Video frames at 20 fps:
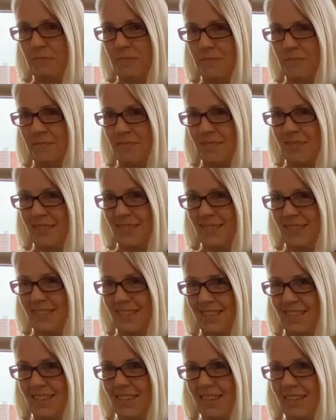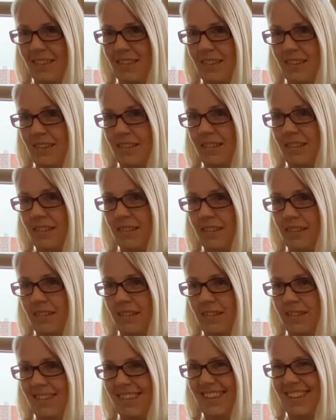
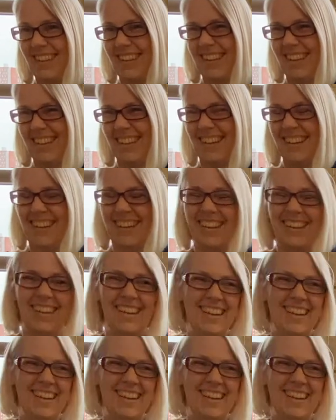(silence)